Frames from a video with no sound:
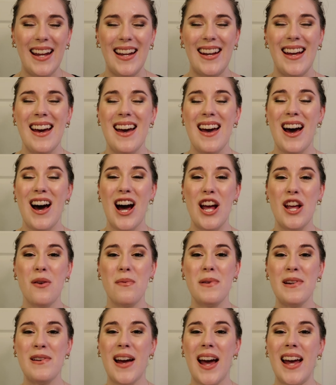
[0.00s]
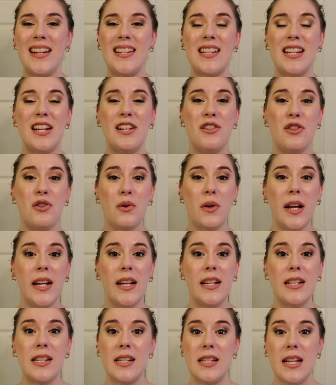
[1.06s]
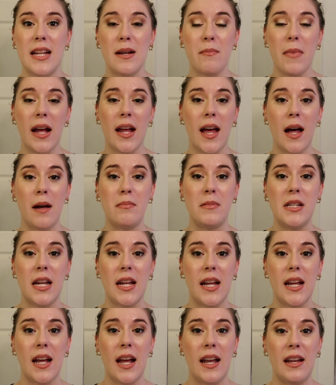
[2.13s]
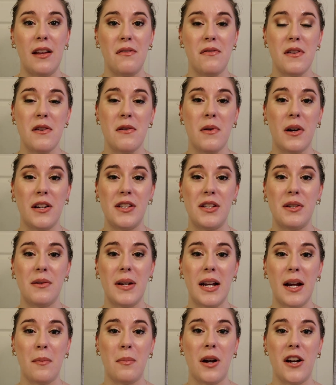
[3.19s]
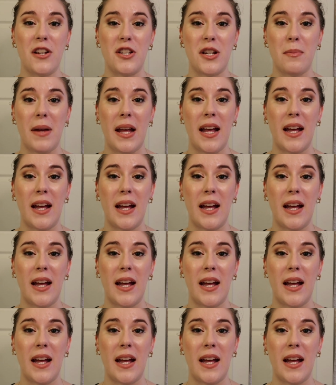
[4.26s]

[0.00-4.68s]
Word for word: But I hope you guys enjoyed seeing my update and if you are doing a project